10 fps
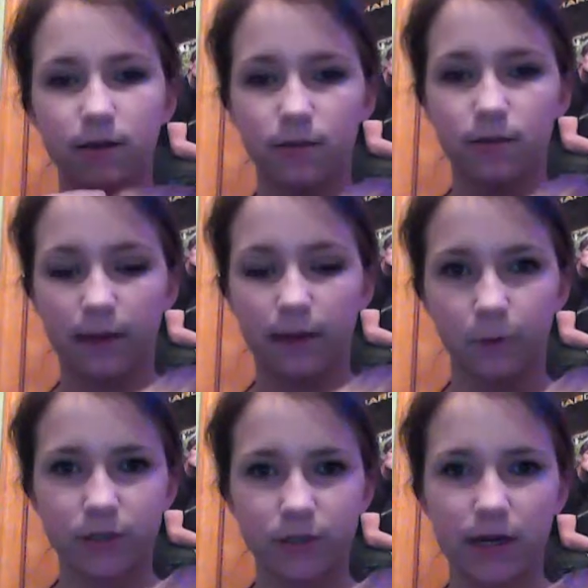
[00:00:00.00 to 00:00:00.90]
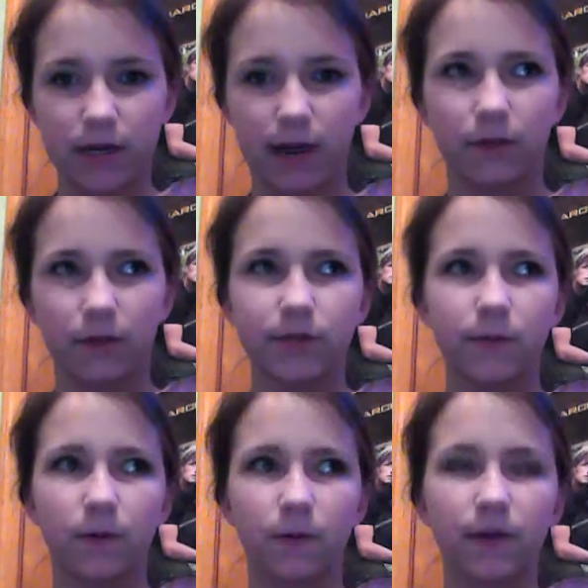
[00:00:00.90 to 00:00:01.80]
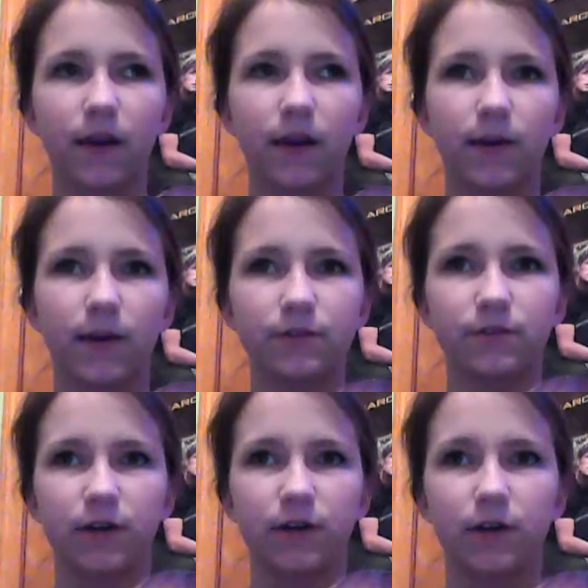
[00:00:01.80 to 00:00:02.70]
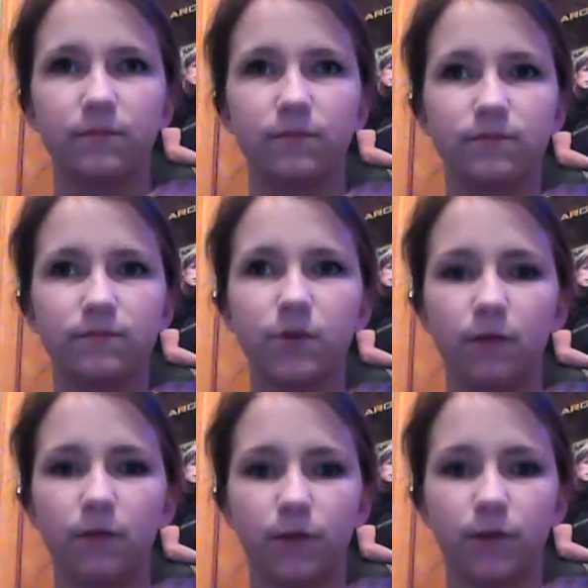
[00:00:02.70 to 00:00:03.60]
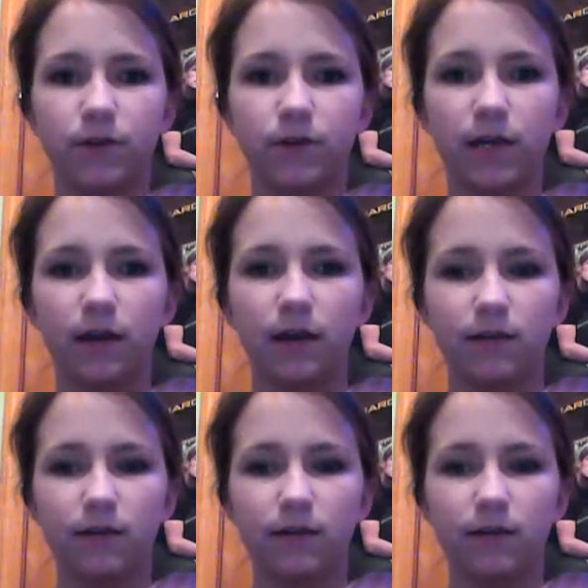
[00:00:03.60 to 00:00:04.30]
and I'm 14 now, so I probably got it when I was around 12 or 13.